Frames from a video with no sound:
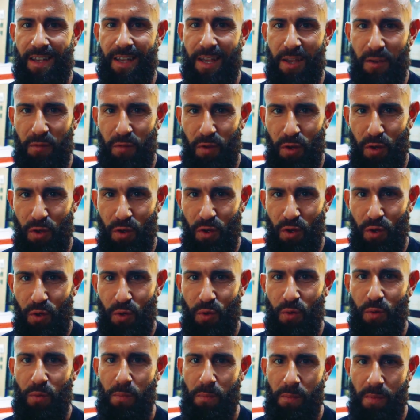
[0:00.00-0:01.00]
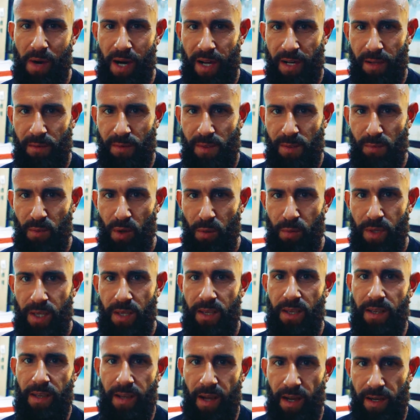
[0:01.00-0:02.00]
If you're new, my name is Bobby.
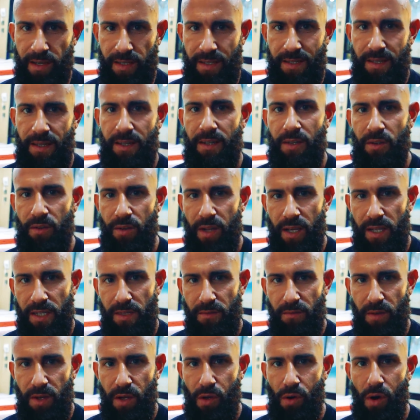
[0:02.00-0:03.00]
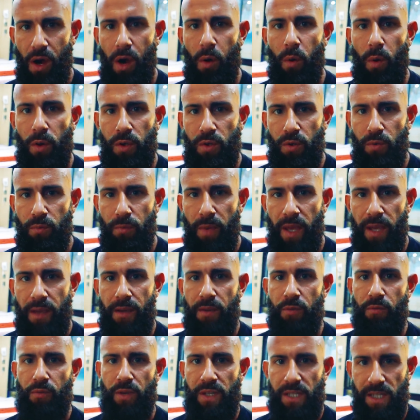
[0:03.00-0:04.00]
Guys, in today's video I want to make
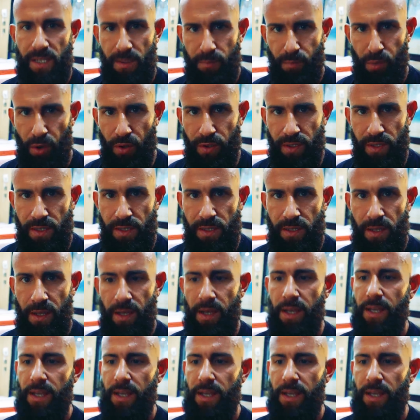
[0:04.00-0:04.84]
a response.